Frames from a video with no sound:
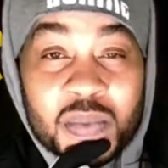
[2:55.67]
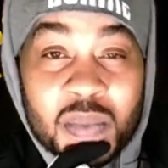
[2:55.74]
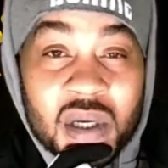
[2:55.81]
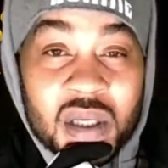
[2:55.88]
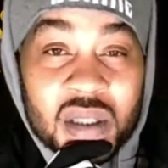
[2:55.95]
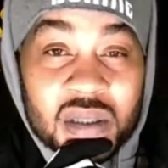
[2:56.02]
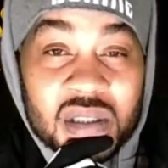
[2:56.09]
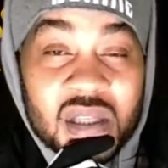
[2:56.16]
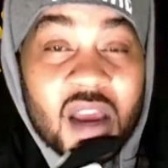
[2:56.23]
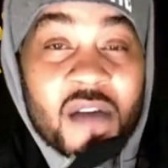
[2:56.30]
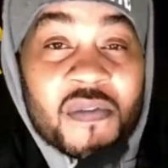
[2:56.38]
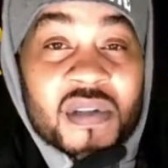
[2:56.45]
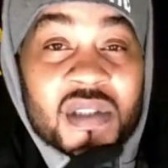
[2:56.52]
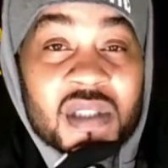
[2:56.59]
months.
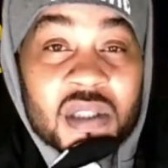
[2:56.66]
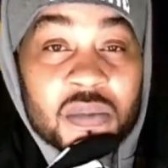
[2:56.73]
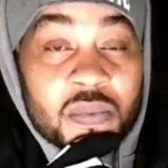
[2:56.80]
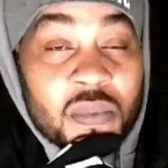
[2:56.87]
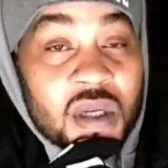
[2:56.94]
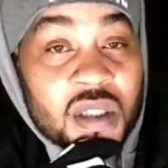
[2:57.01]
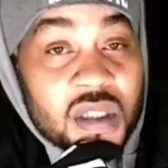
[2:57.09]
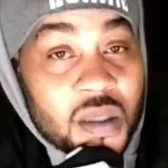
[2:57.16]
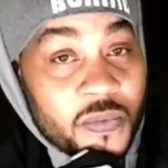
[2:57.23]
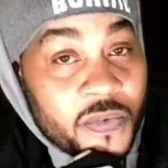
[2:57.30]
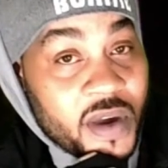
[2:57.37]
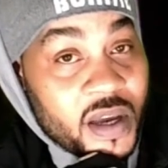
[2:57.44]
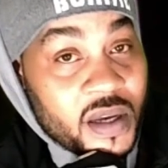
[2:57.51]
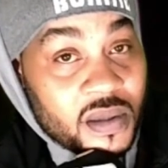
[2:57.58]
Every six months, him
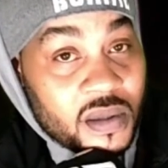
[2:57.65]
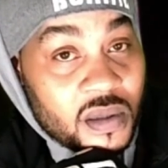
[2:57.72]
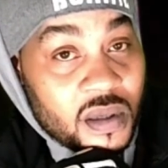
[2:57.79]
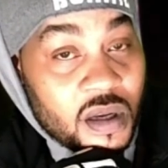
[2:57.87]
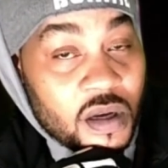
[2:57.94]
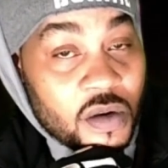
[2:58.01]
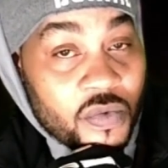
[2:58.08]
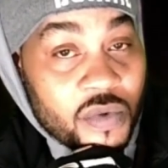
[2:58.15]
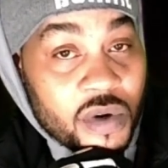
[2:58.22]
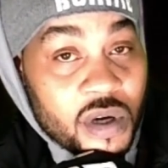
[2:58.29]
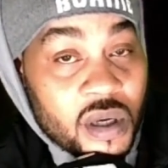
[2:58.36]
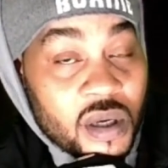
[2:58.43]
fighting in the ring,